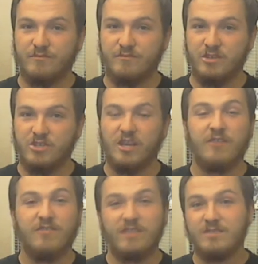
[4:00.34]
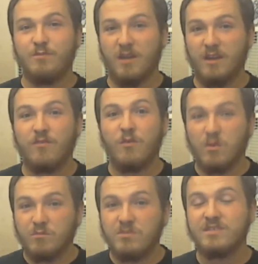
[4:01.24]
Which, you know, that's what
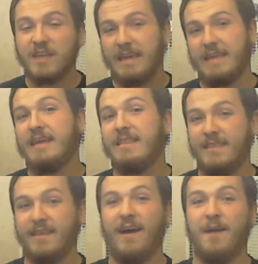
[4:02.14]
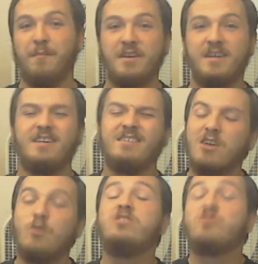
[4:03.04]
everyone was thinking at the time.
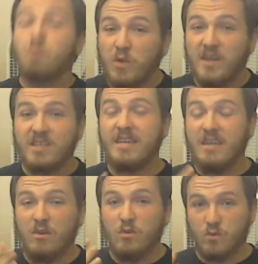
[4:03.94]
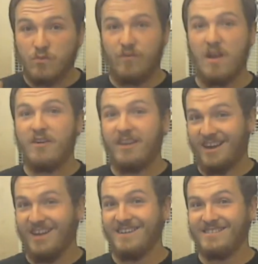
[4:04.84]
So it's really very
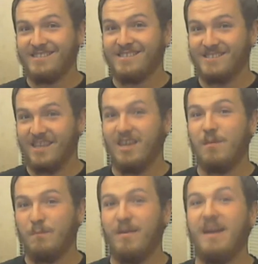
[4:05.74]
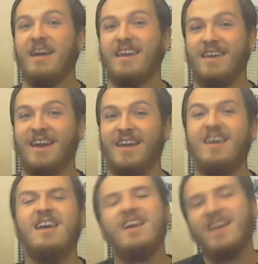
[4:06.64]
nice to see him back again.
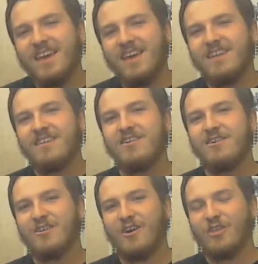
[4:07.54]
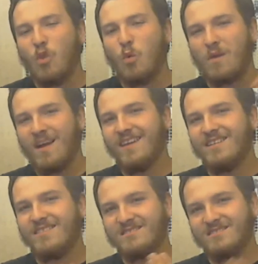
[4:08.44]
And on the
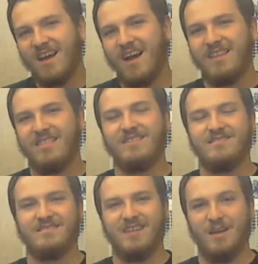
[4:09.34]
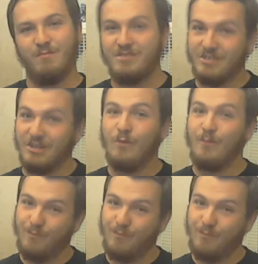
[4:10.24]
right side this time. So